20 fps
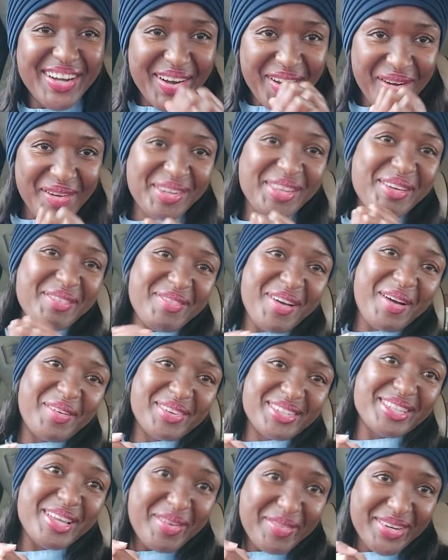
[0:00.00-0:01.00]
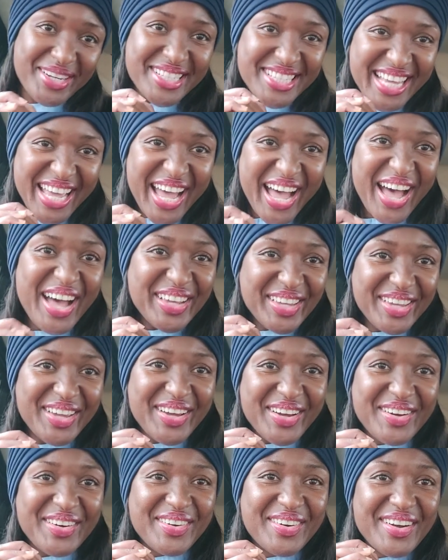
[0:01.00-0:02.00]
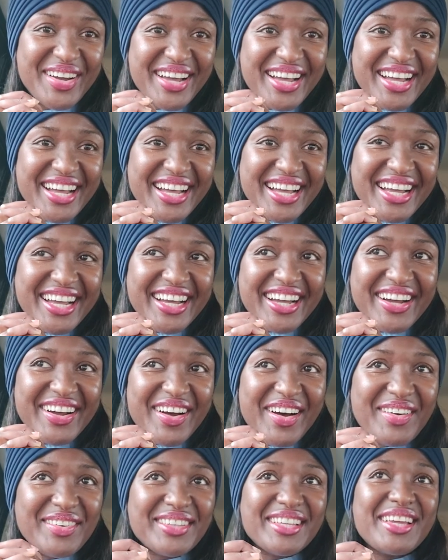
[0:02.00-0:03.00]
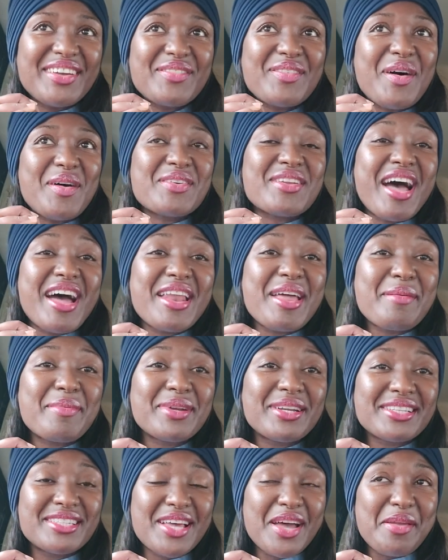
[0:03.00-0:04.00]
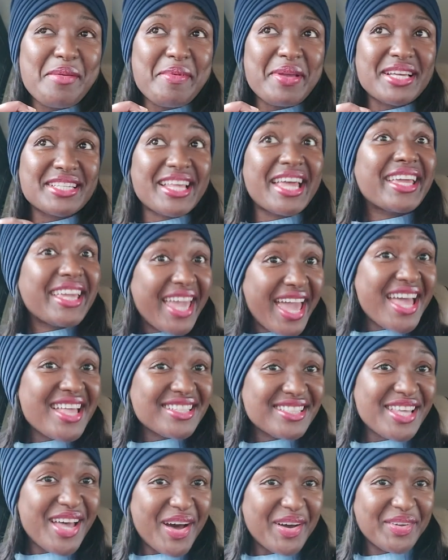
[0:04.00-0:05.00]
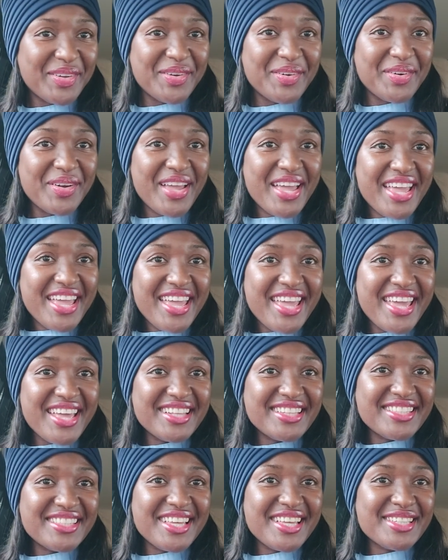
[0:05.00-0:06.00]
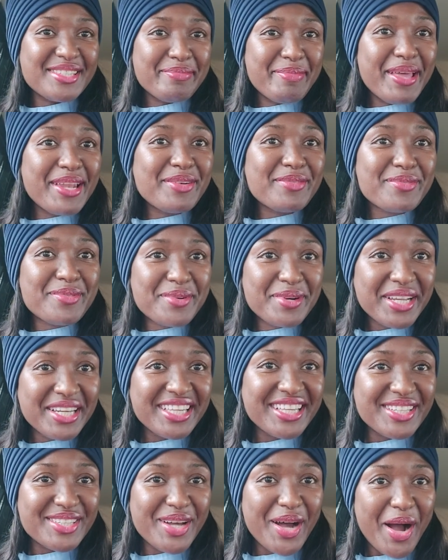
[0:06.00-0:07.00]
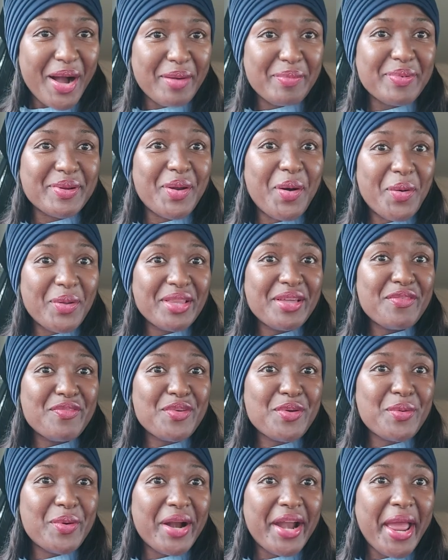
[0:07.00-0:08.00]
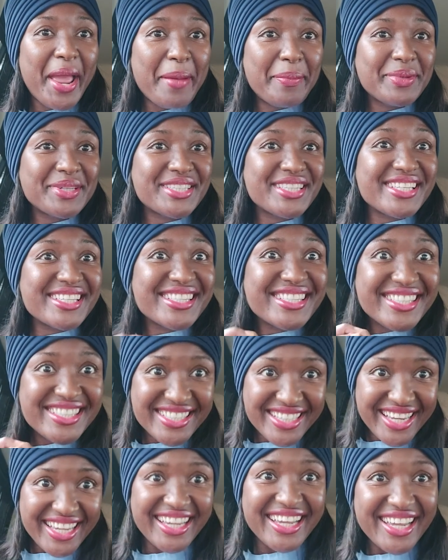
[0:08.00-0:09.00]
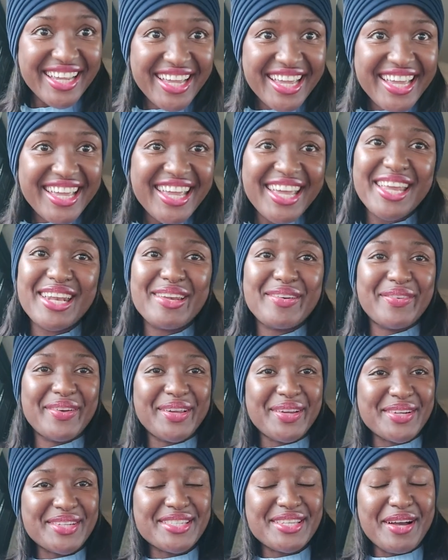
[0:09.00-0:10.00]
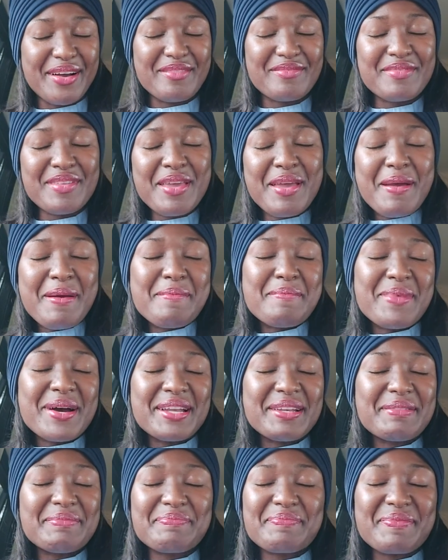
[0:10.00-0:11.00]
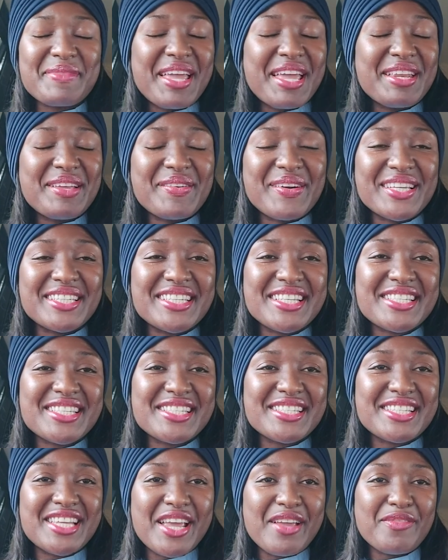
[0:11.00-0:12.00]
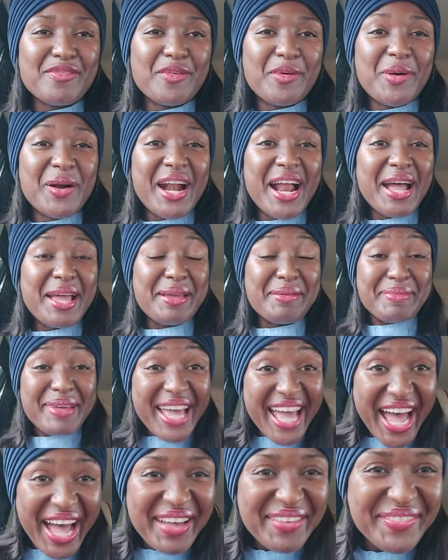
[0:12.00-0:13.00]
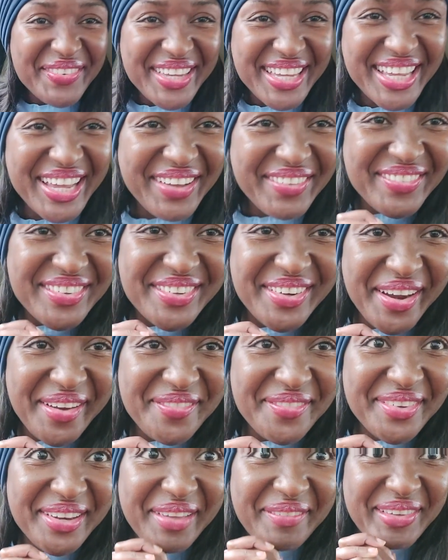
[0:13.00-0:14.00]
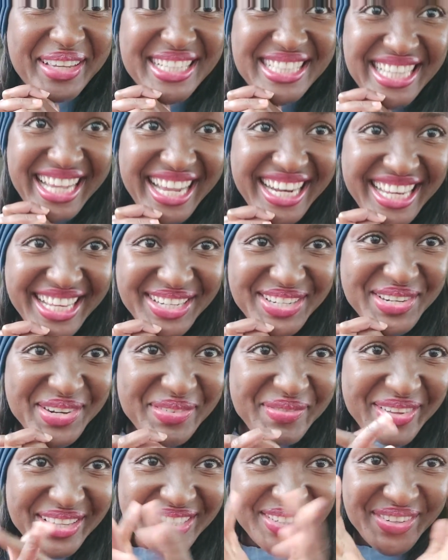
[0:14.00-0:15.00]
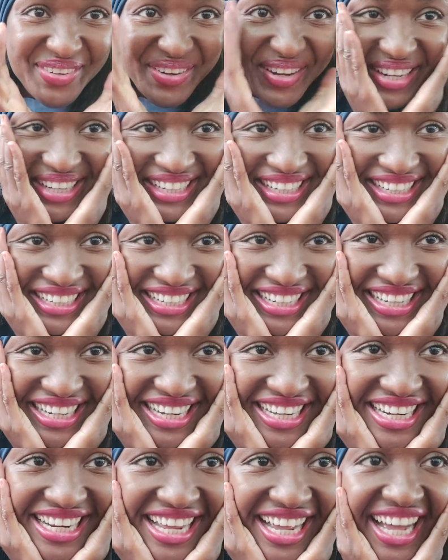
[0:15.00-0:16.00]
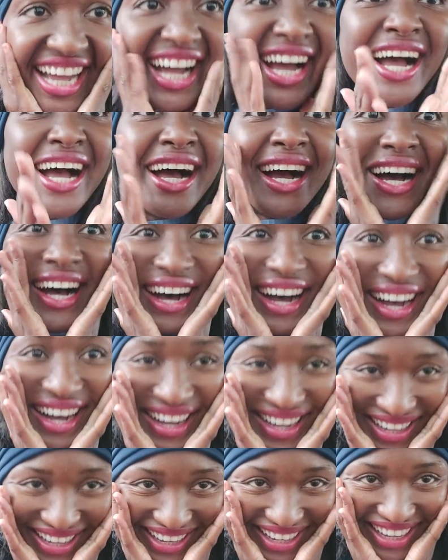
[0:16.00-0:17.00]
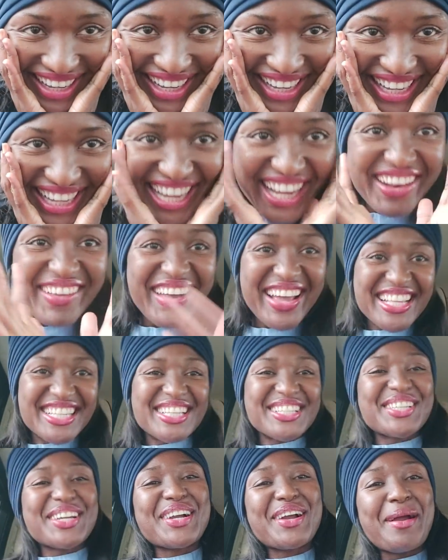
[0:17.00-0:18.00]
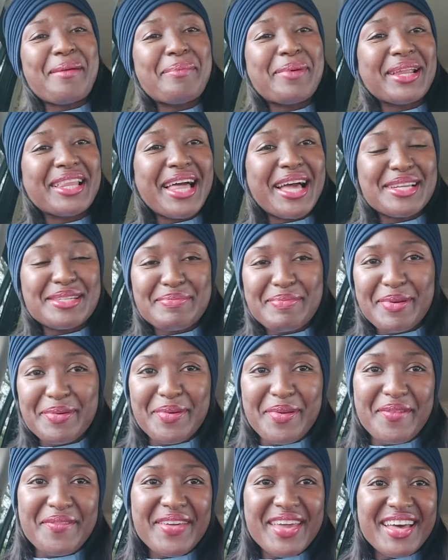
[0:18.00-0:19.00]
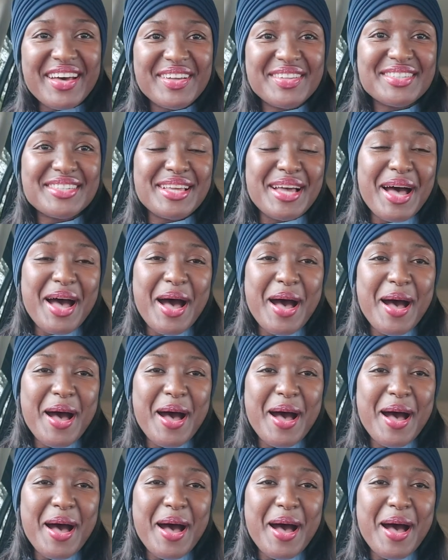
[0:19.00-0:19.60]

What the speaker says: only if I was able to tell you, not able to tell you, because I can tell you, it's been really dark, but only if you were able to see it for yourself. But anyways, this is day 4. I am happy. I'm grateful. I'm excited. Treatment's going good. Anyways, it's your girl Belange be revealed.